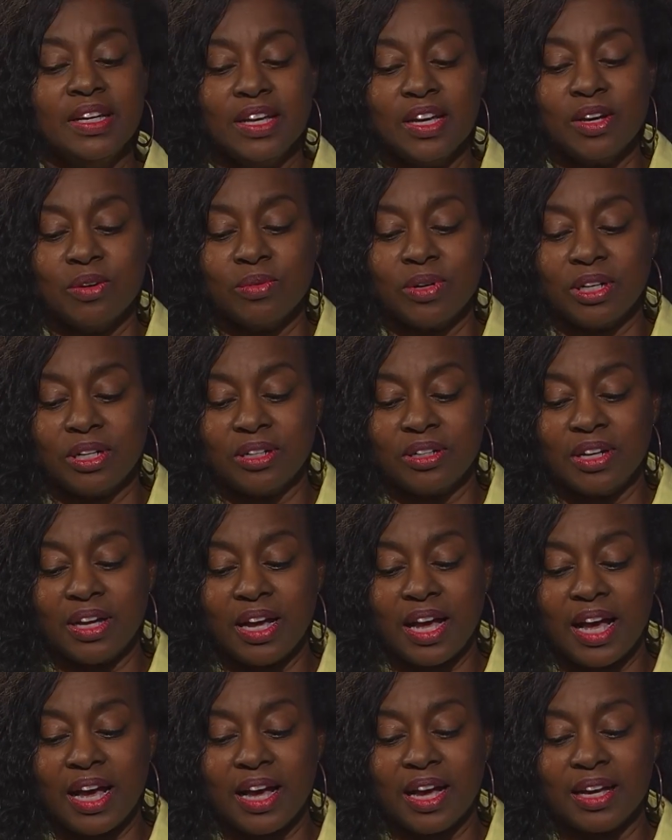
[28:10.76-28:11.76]
Well,
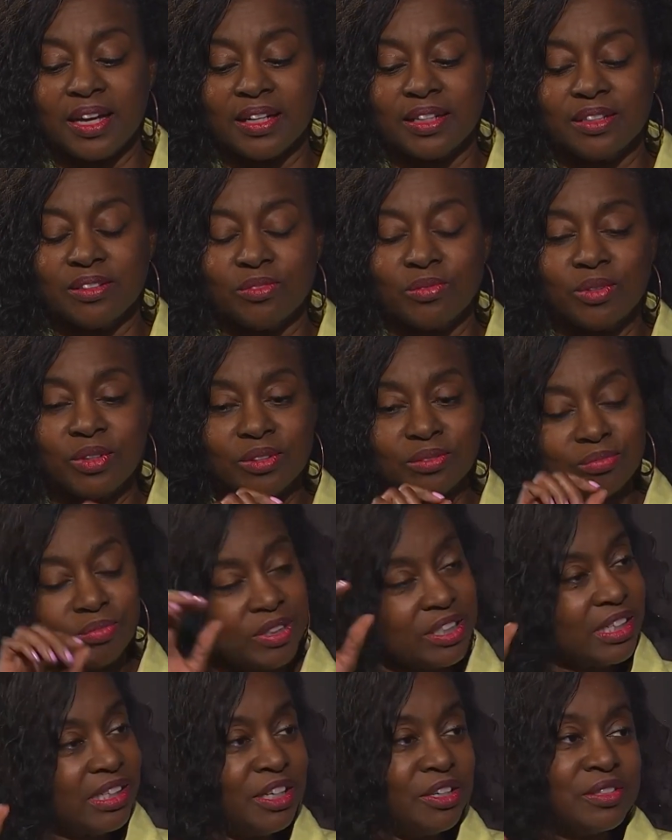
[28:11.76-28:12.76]
we're
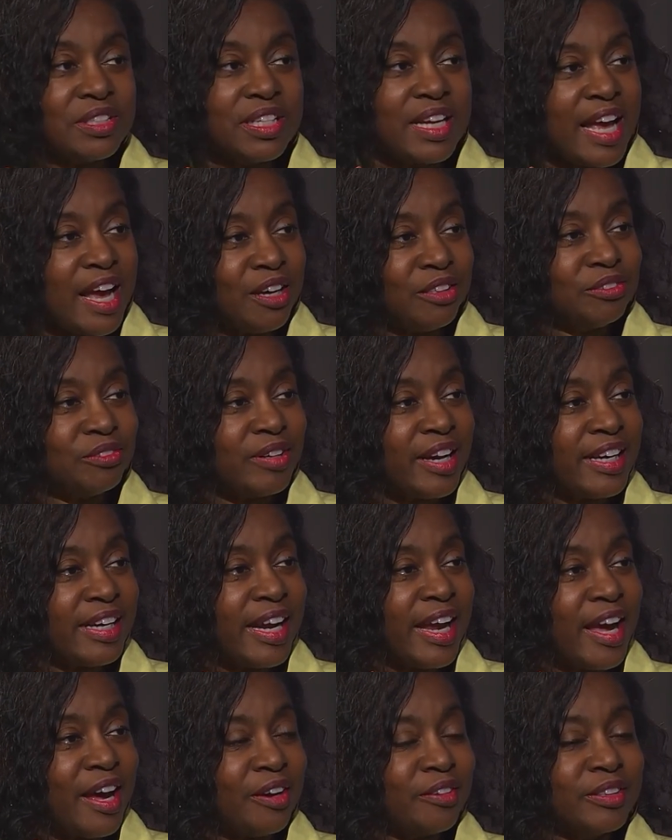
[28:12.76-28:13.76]
closing out right
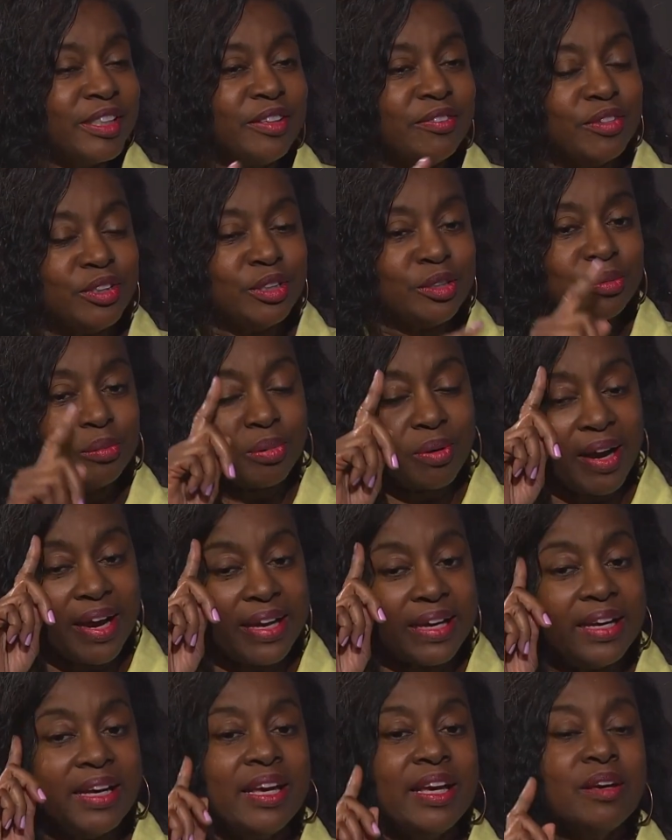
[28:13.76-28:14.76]
now and give you a little
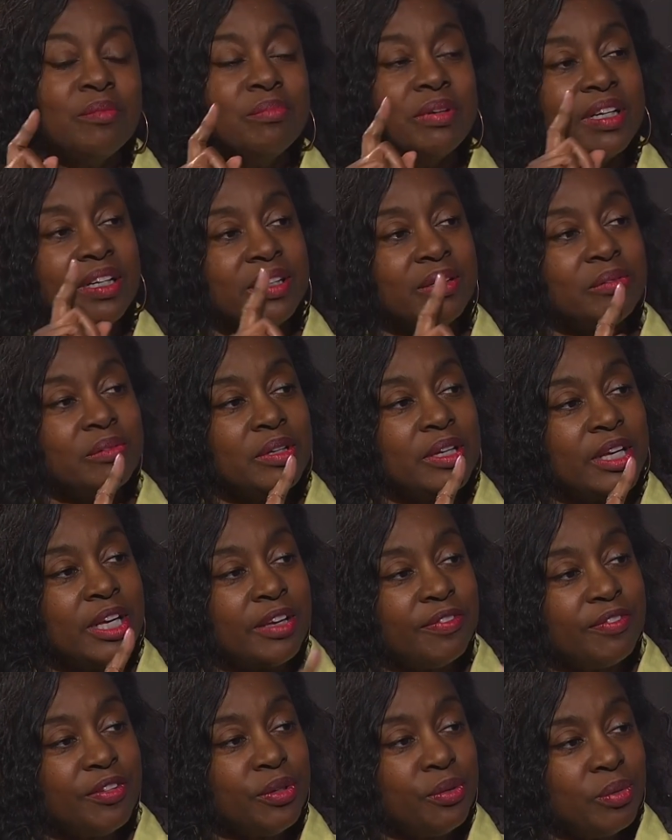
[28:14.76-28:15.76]
break, but
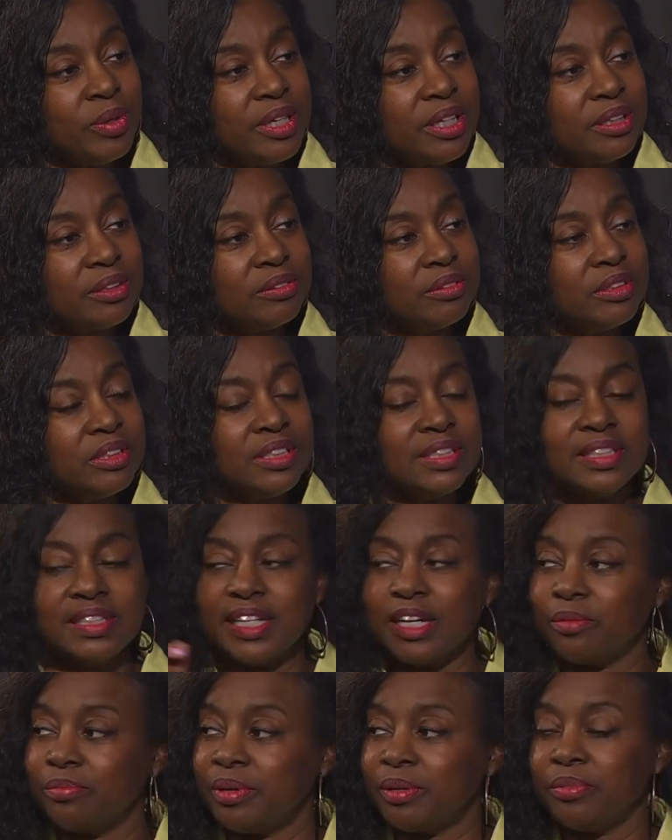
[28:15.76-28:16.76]
if you will, just
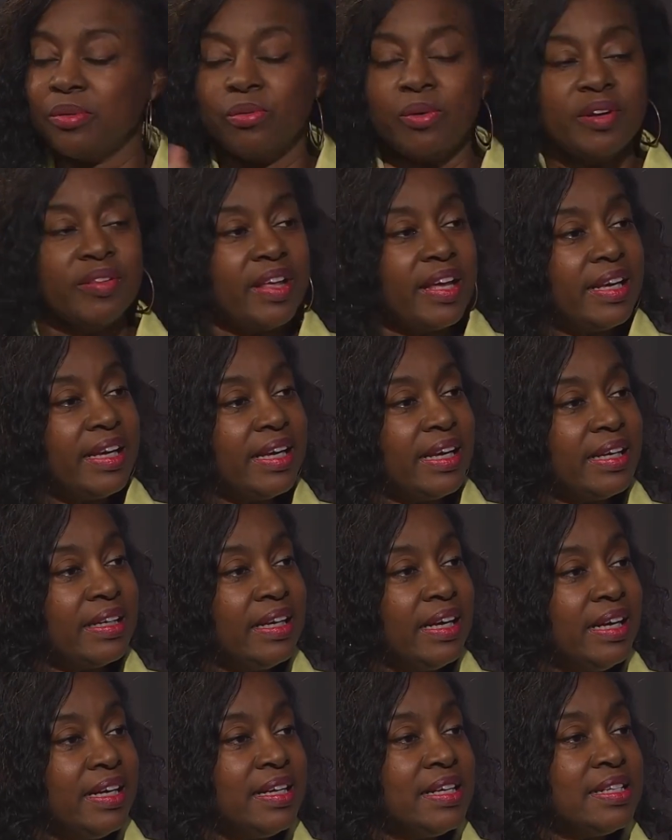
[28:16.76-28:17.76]
tell people where they can
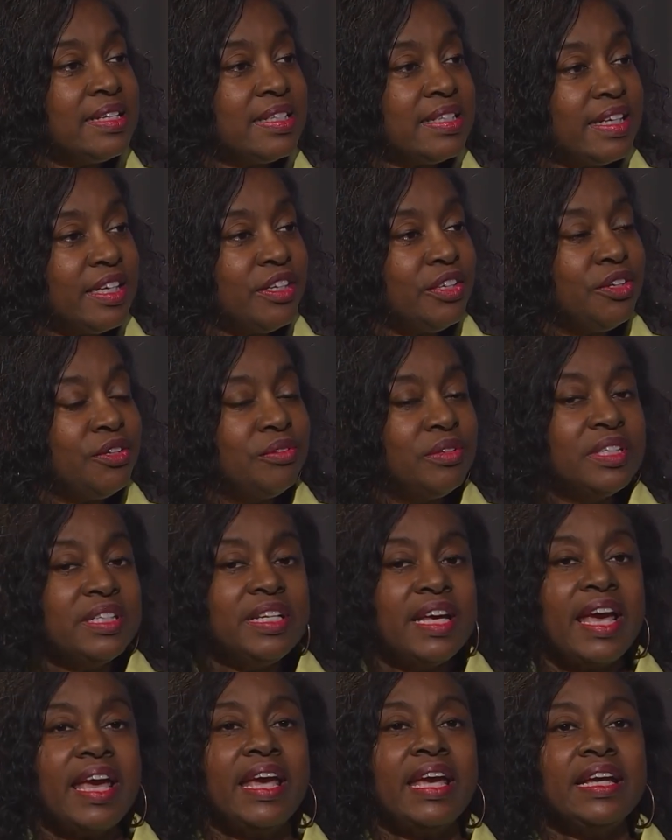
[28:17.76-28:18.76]
see you, the
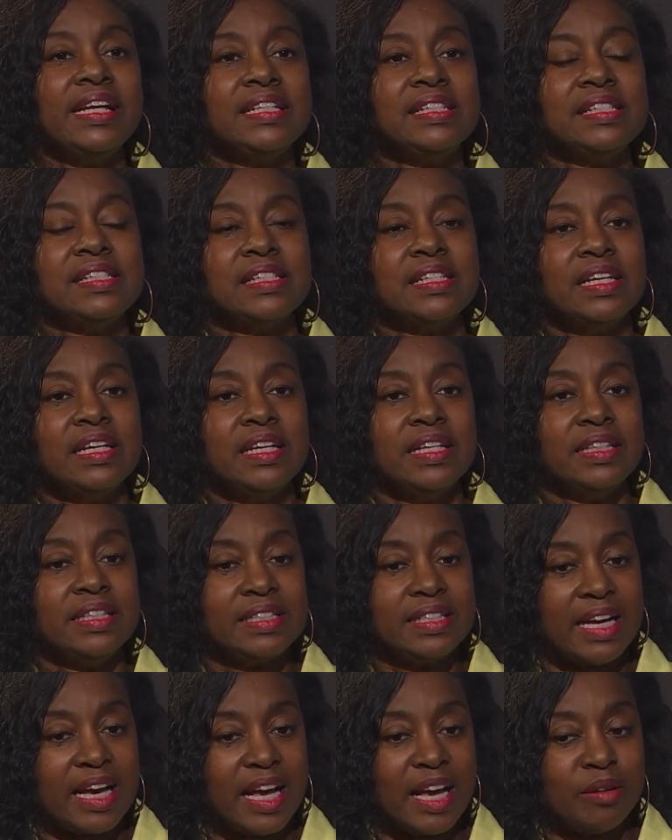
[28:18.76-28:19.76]
days, the
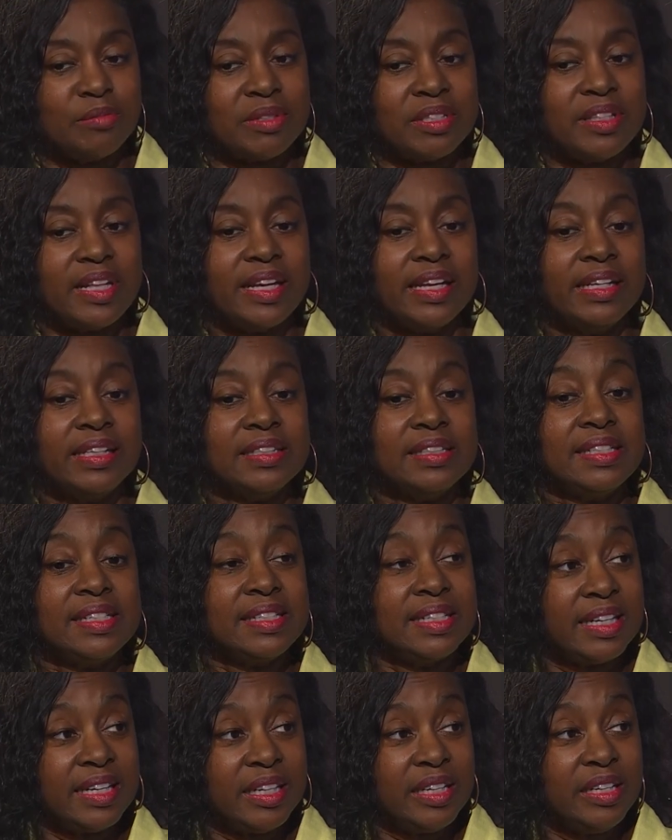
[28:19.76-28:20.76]
times that they can
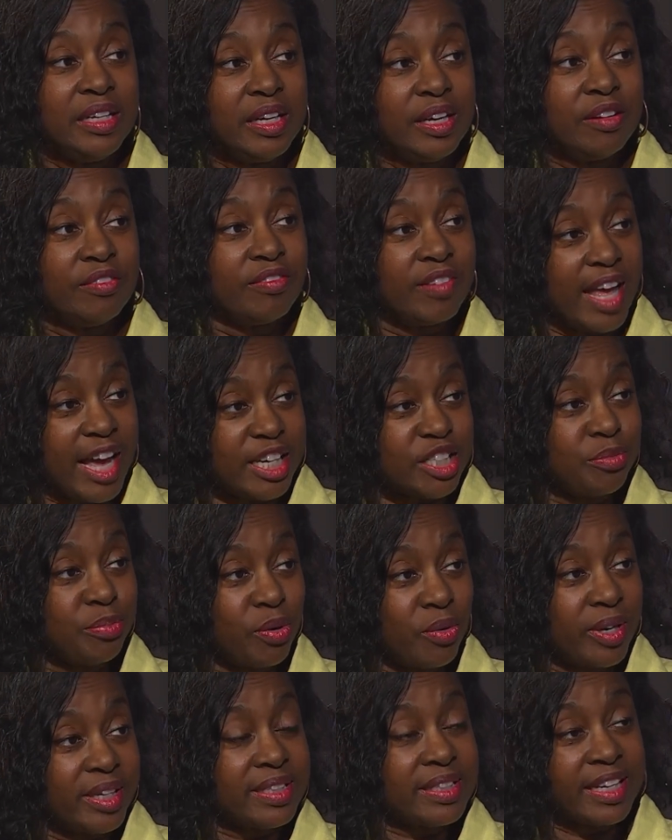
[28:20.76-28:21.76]
see
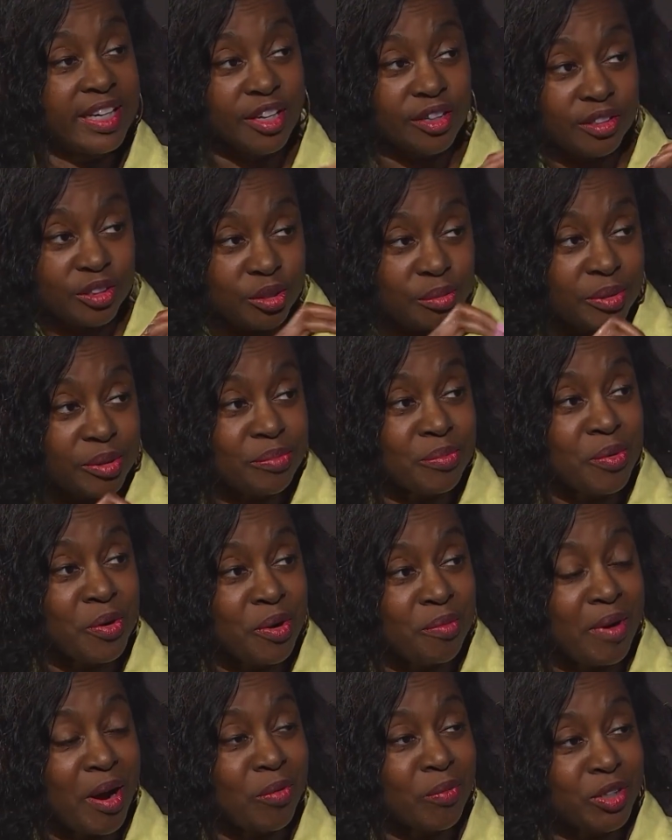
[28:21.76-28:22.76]
Flashpoint to hear a little bit more
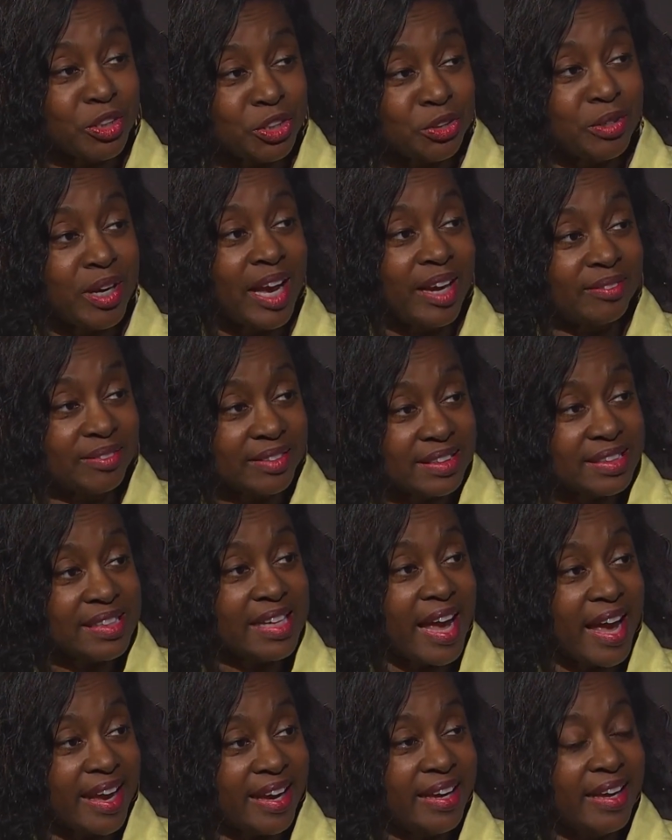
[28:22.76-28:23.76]
about what you have to
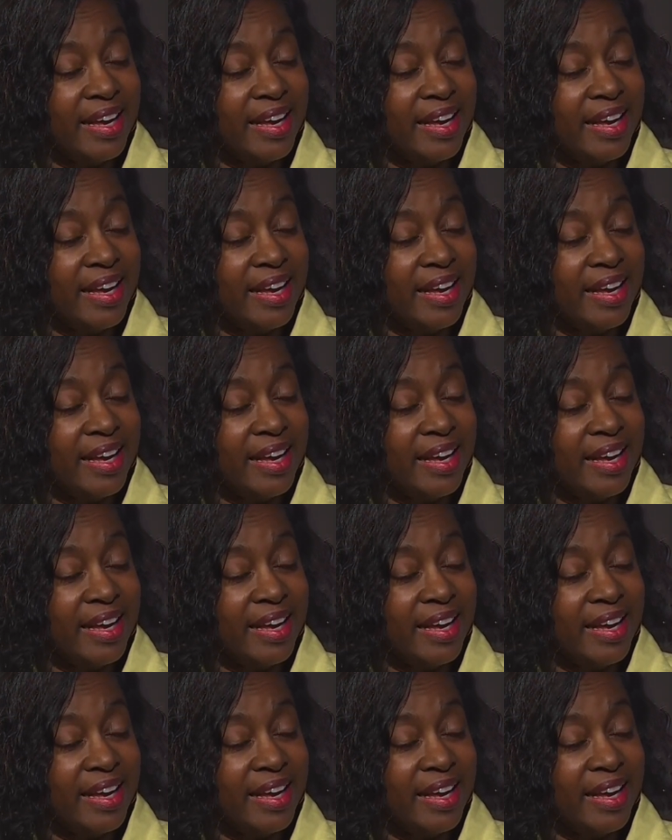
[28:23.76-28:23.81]
say.